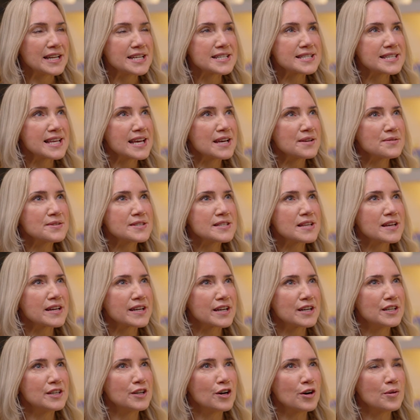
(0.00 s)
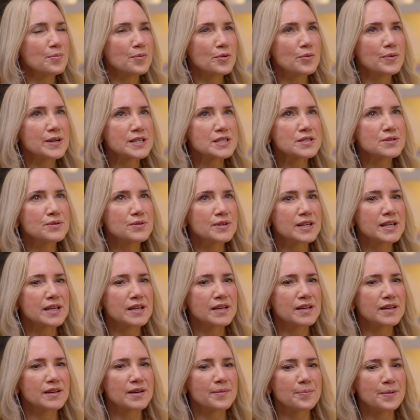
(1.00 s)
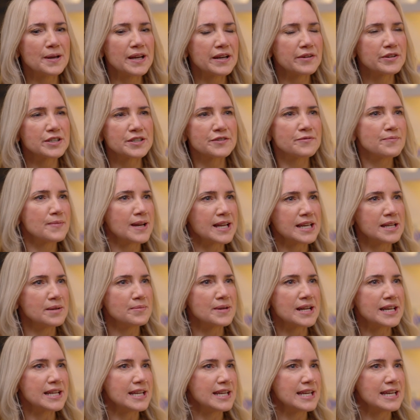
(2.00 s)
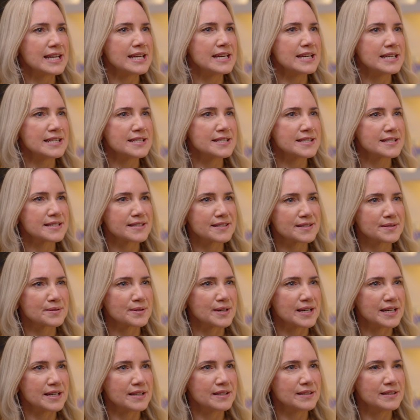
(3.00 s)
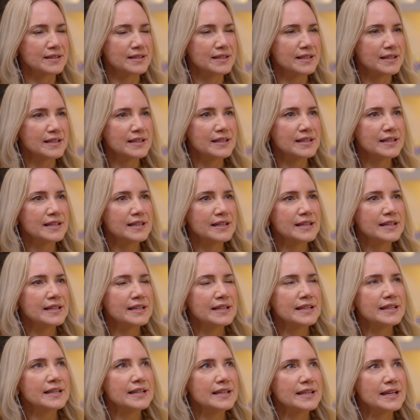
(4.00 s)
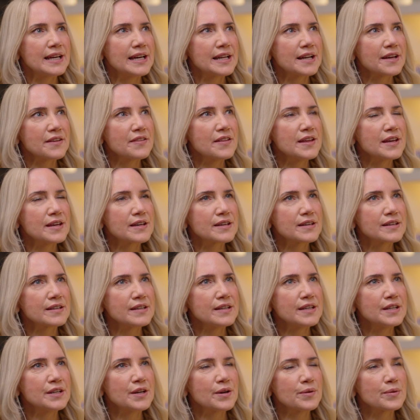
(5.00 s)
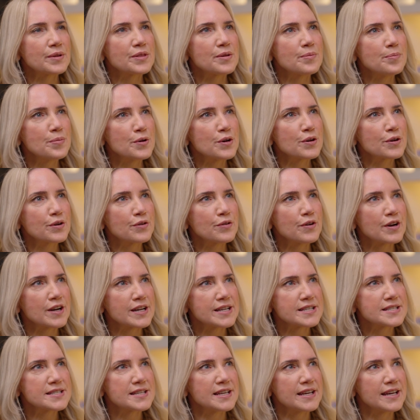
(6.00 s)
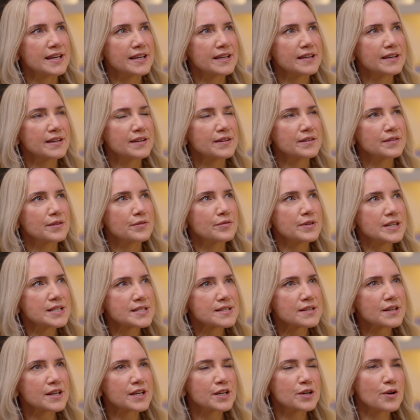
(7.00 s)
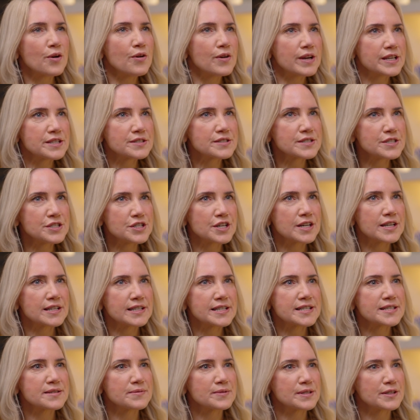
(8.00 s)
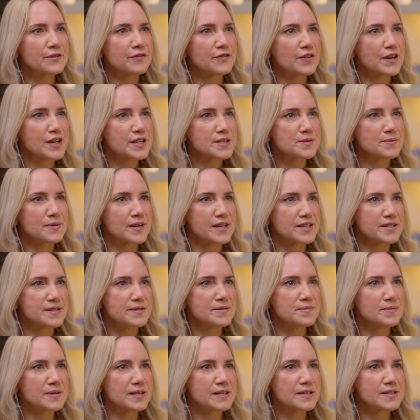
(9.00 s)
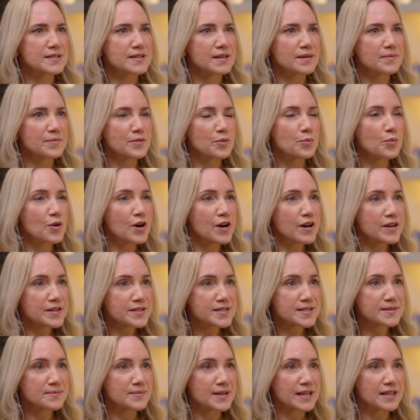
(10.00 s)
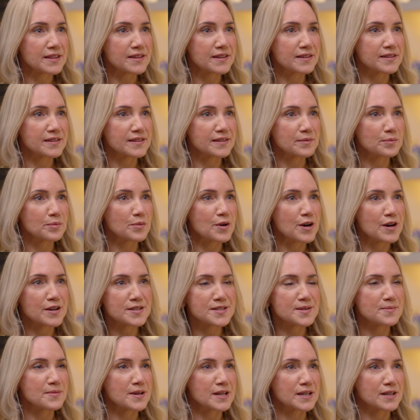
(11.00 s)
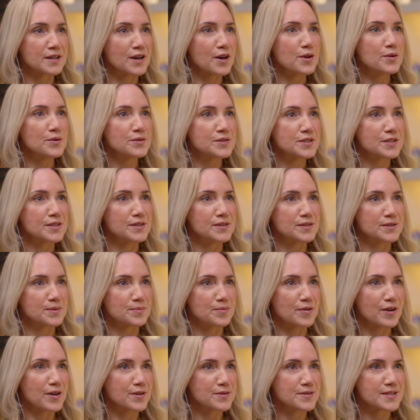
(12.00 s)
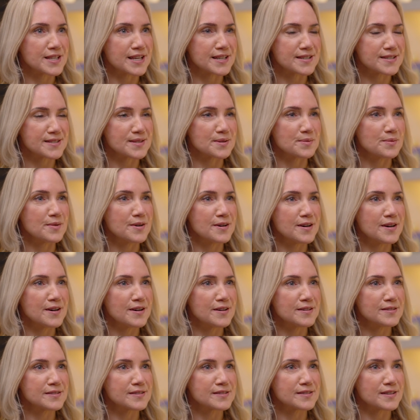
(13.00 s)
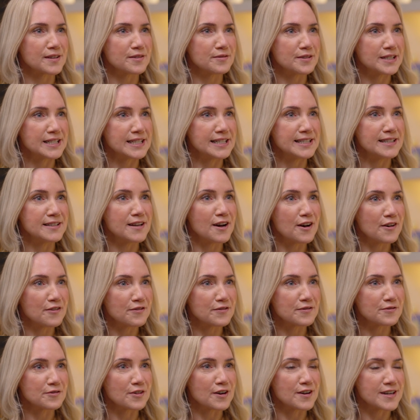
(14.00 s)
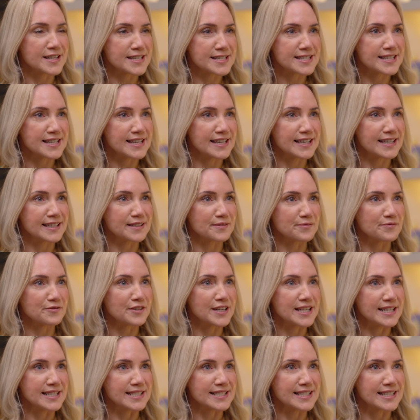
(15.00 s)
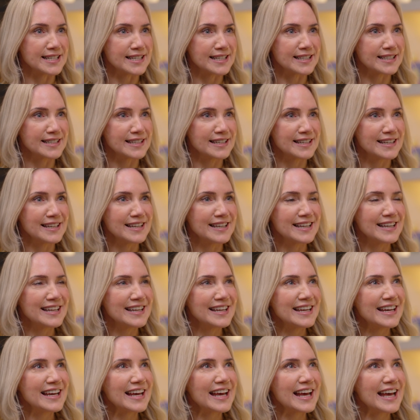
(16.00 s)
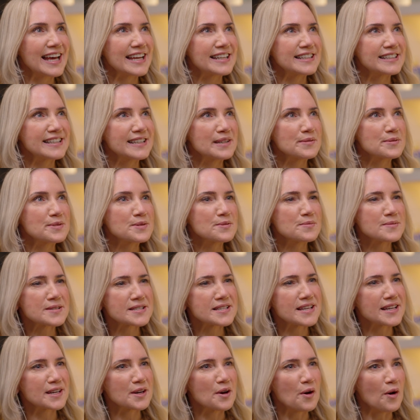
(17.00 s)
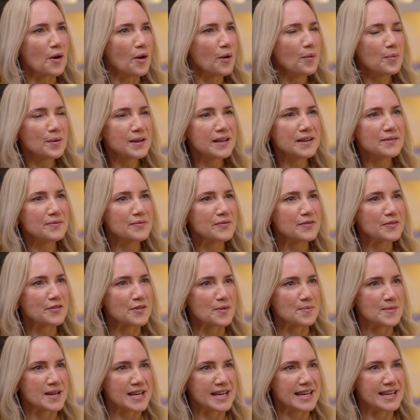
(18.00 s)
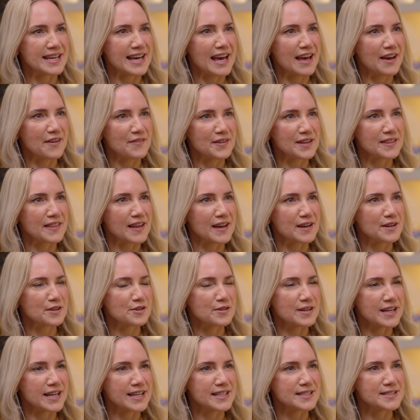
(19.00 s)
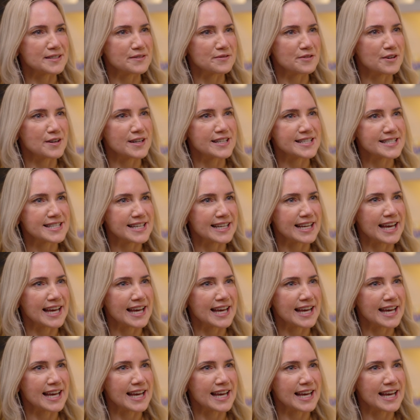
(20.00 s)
it sounds like a lot, but we're talking a period of many, many years as well. And I think, with the book writing, the reason I got into journalism in the first place is because I'm a wordsmith. Words are my go-to to process the world. I really love writing and reading. And it was almost like a hobby for me, having that creative writing